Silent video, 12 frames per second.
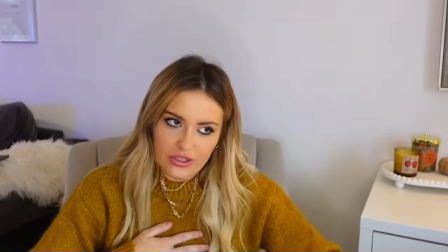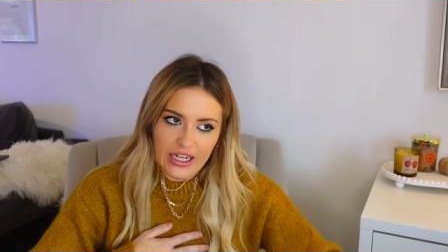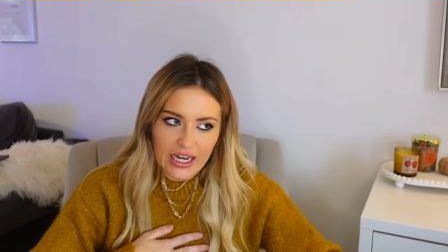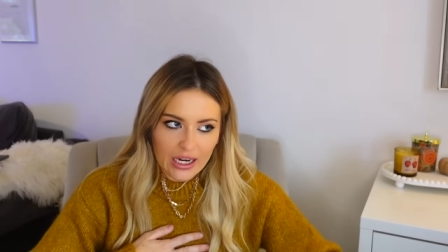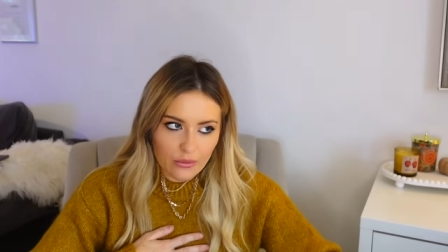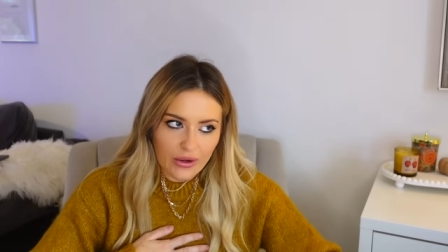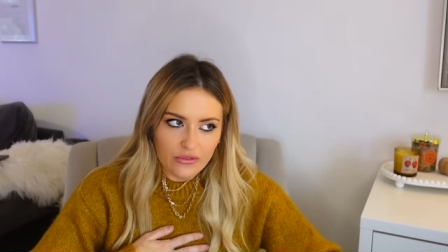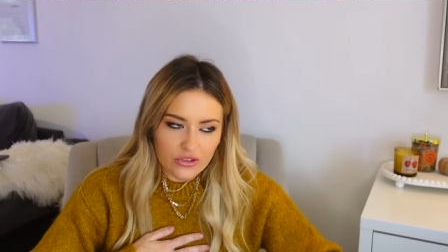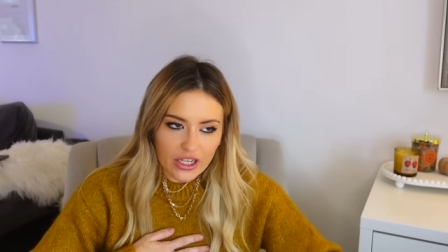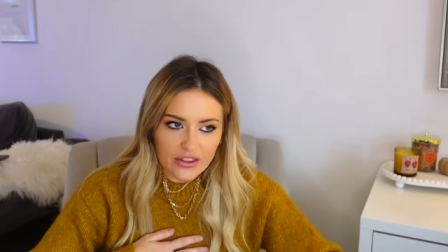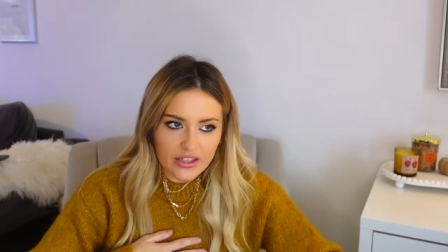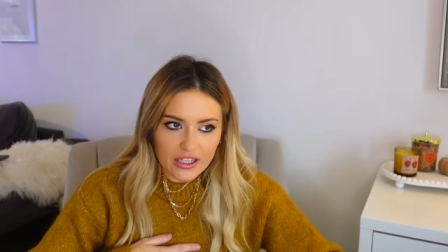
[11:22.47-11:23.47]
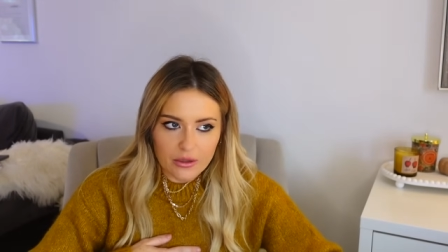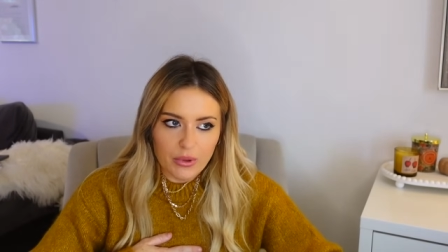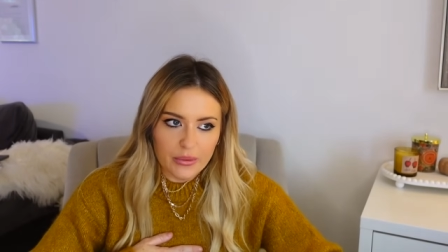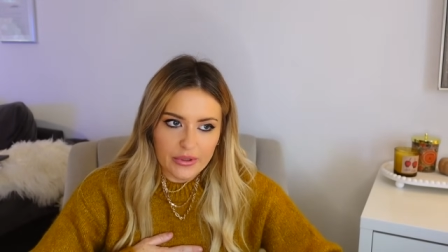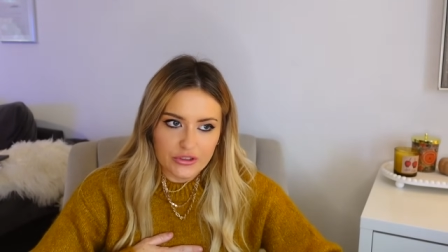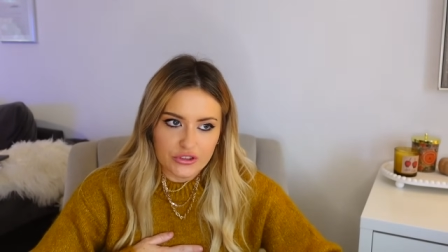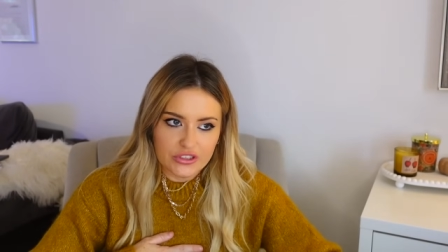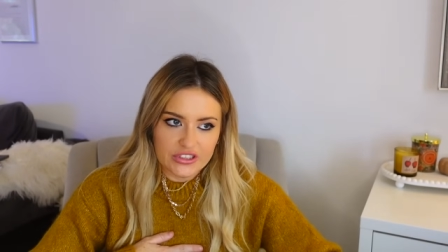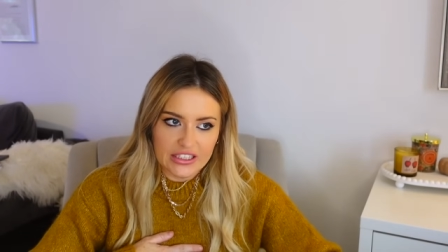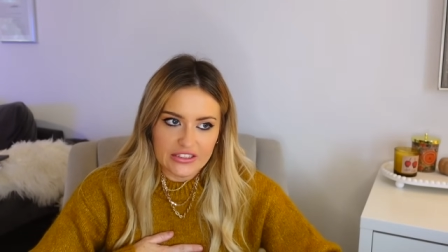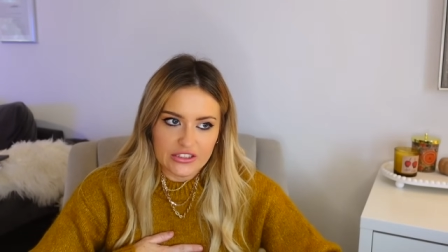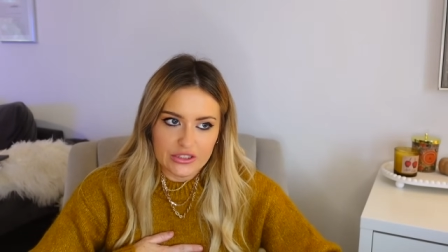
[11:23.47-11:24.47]
However, I think maybe I should have
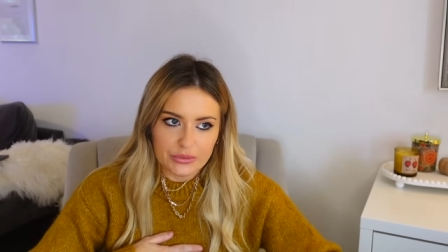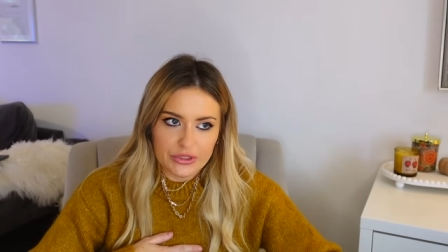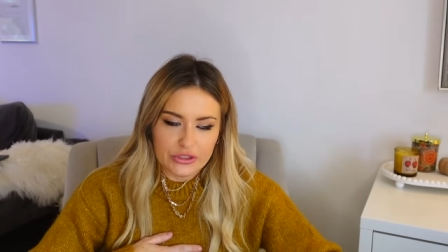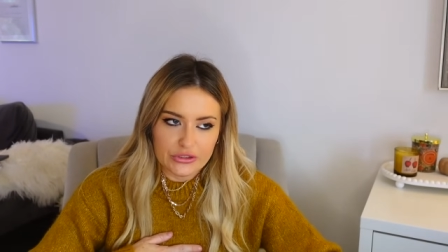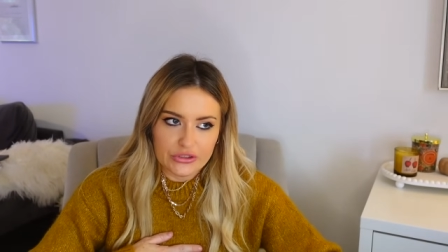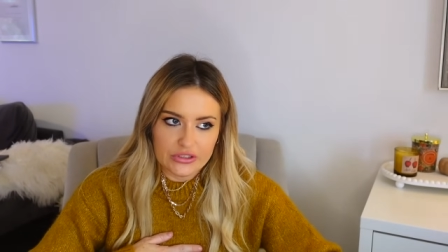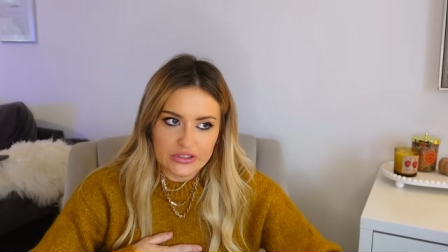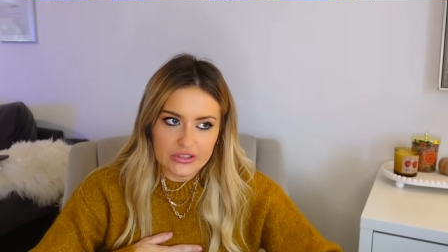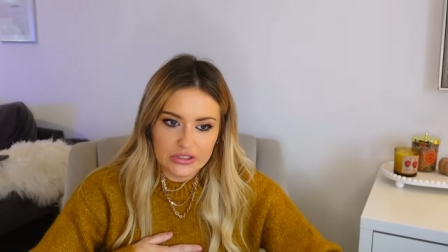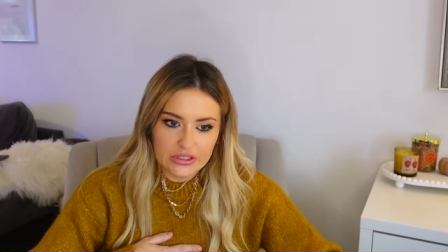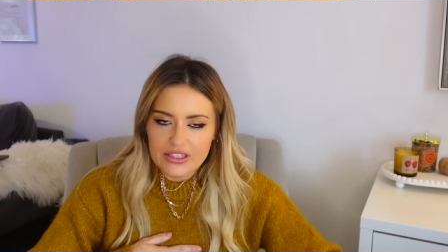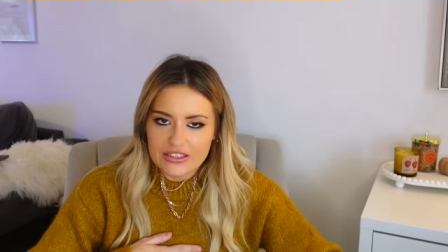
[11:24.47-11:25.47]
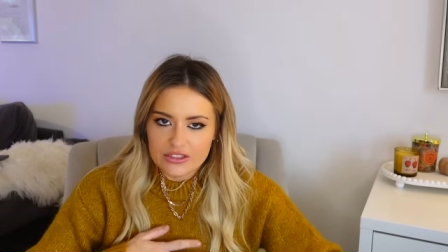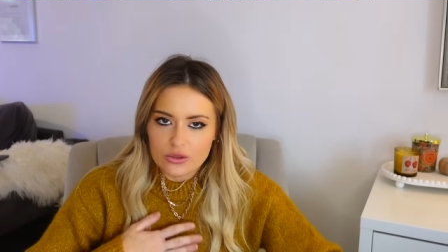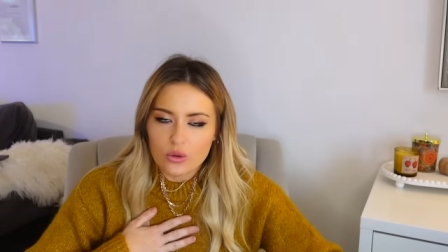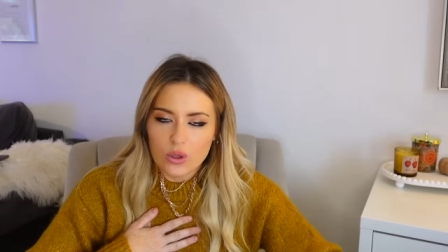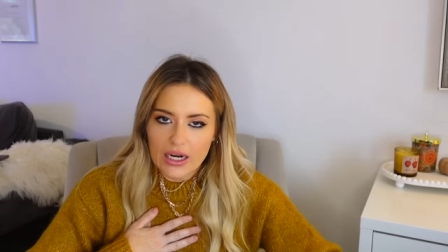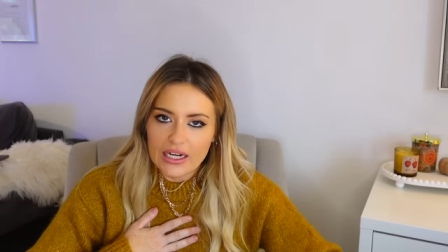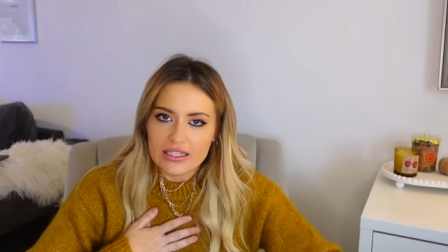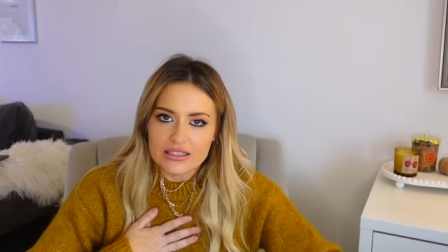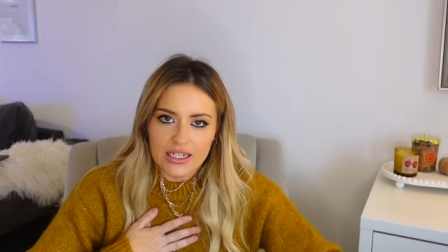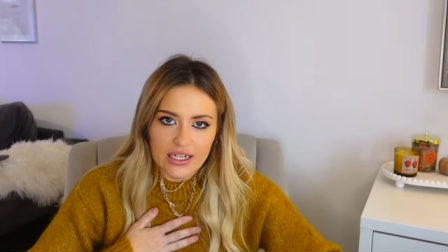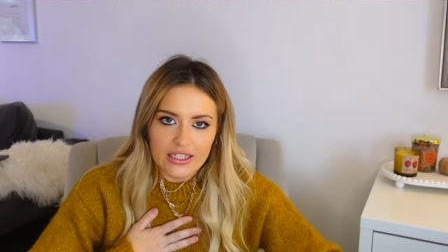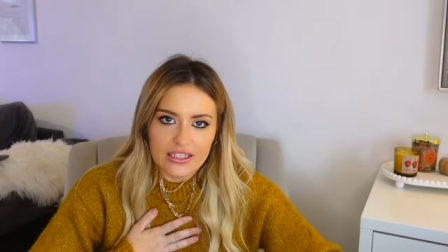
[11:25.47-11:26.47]
sized up because it's quite
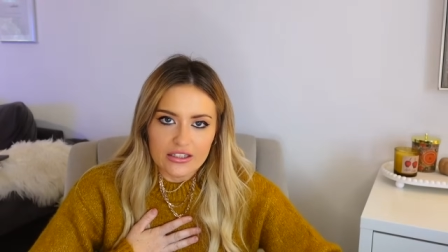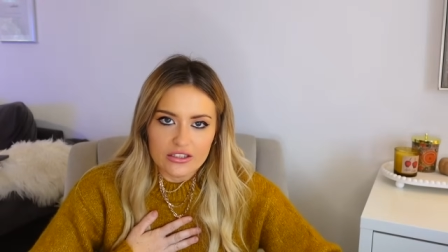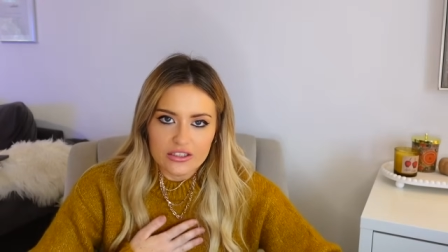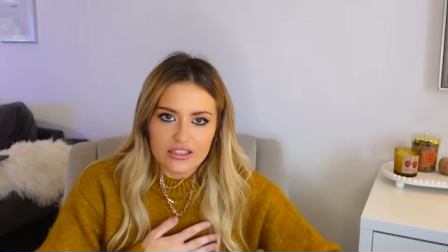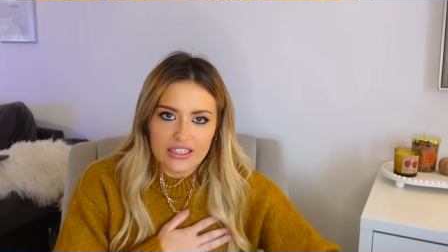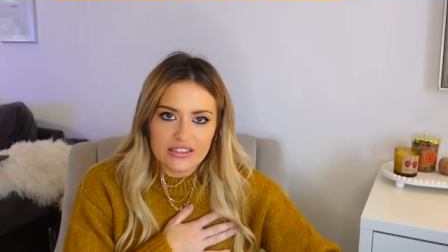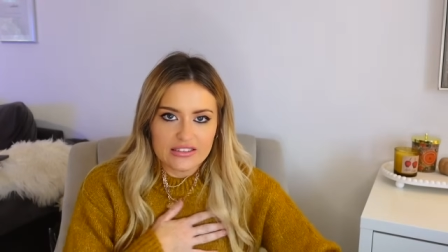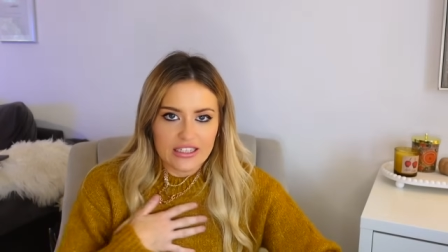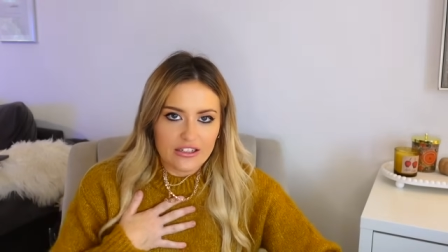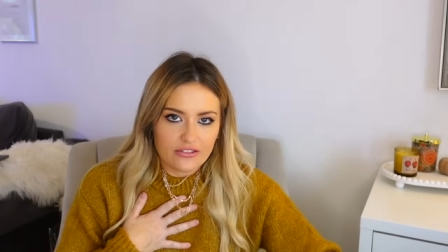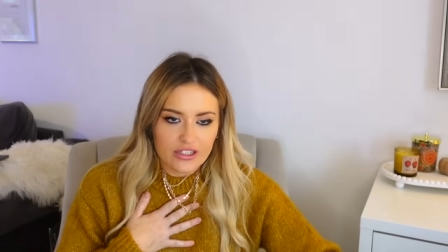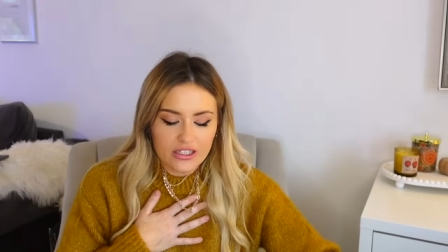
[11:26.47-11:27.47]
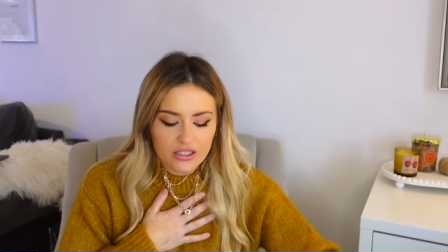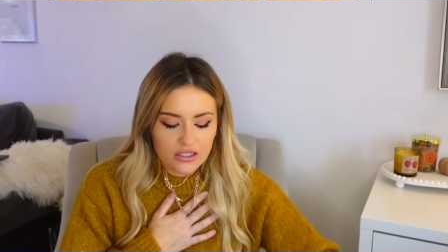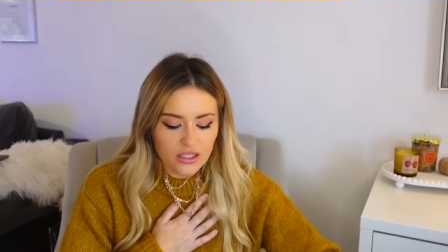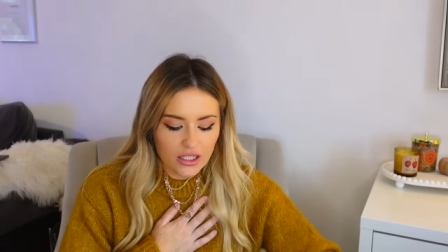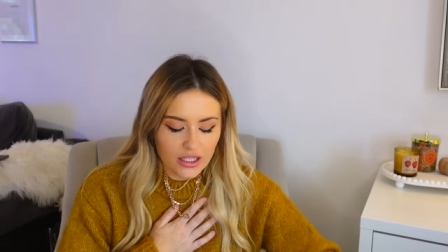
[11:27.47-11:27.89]
tight on this area.